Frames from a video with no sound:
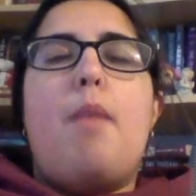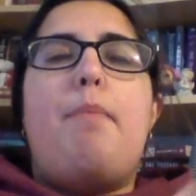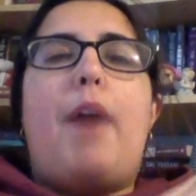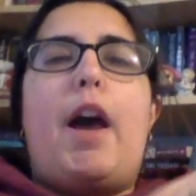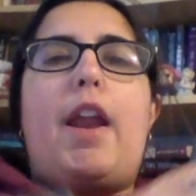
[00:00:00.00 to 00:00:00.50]

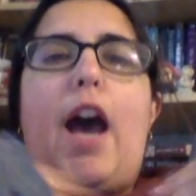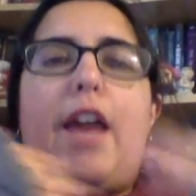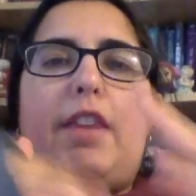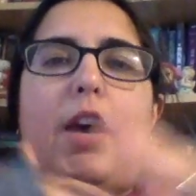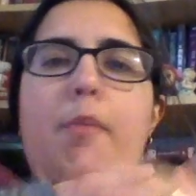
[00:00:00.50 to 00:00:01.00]
But
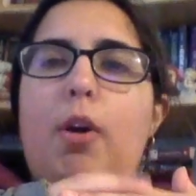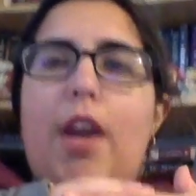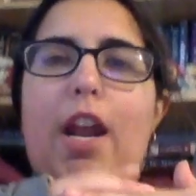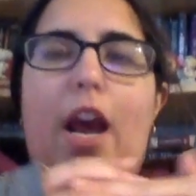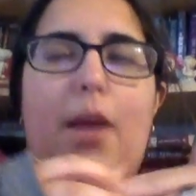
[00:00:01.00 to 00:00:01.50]
at that
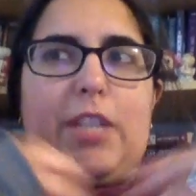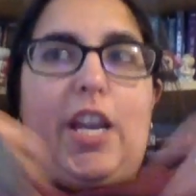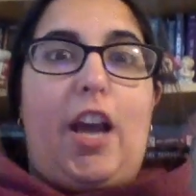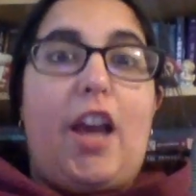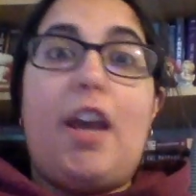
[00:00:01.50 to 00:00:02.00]
point, I was
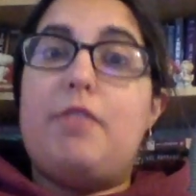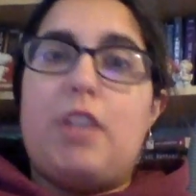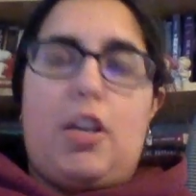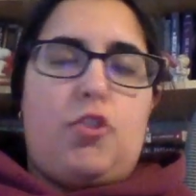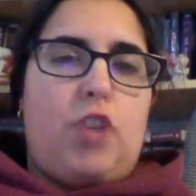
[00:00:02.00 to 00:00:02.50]
like, I have
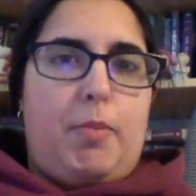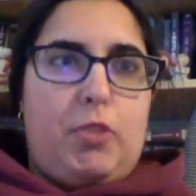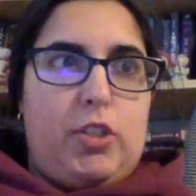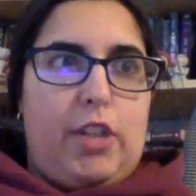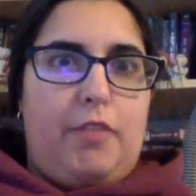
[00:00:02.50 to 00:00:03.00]
10
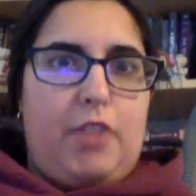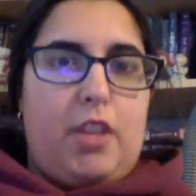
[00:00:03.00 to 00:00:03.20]
chapters left.